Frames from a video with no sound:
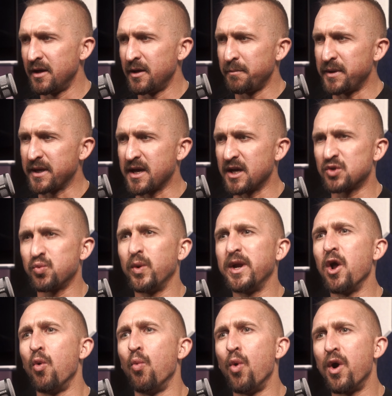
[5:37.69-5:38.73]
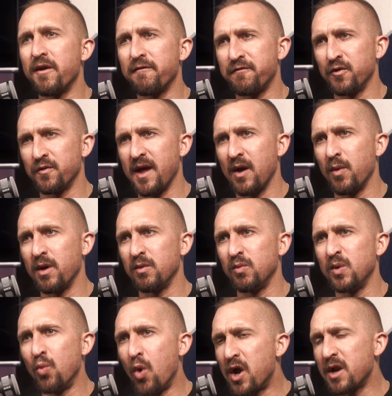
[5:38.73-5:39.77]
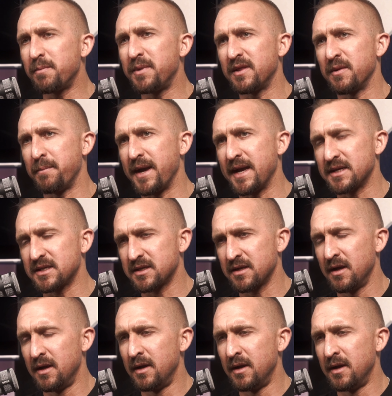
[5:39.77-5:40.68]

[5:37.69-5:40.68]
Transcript: because we don't want to feel that way. We want to be the best.